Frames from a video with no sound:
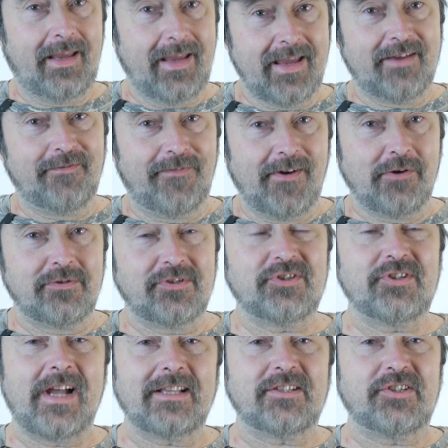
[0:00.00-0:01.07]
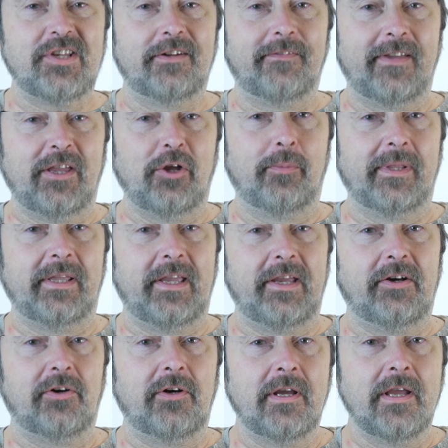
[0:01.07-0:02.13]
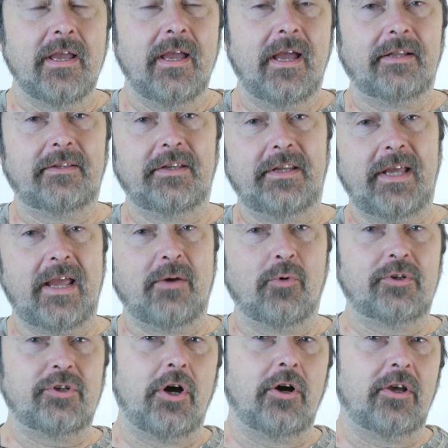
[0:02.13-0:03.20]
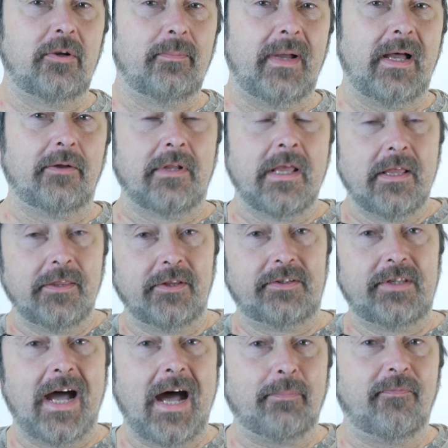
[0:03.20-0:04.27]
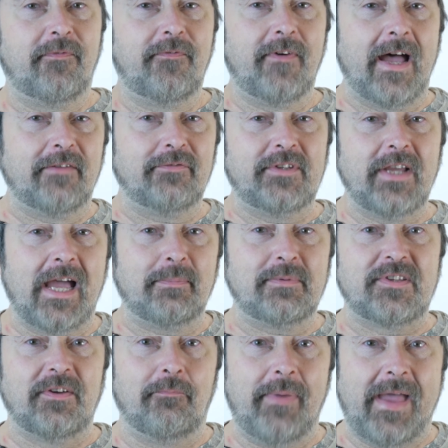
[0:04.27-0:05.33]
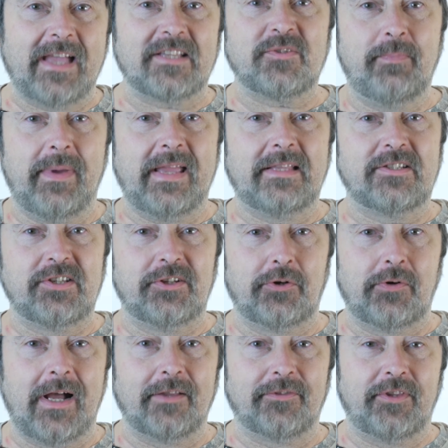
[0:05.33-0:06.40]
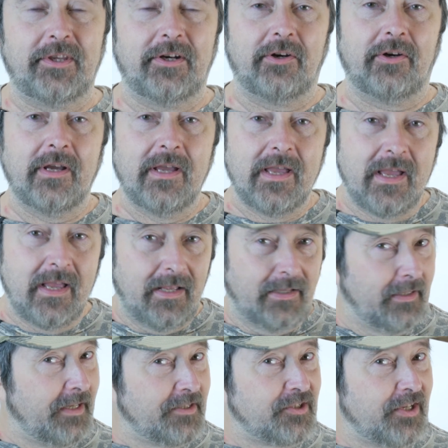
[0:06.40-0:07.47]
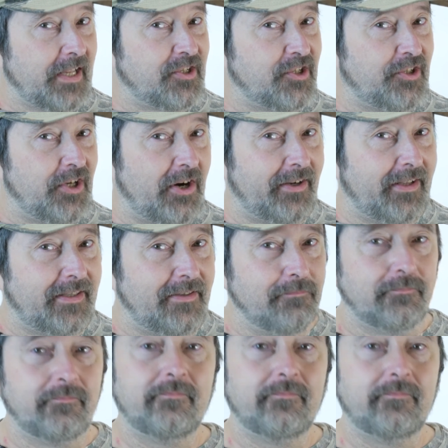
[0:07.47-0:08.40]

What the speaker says: Hey folks, Scott Son of a Hillbilly here, and today we're talking about the top 5 types of bass baits that are out there. Let's get started.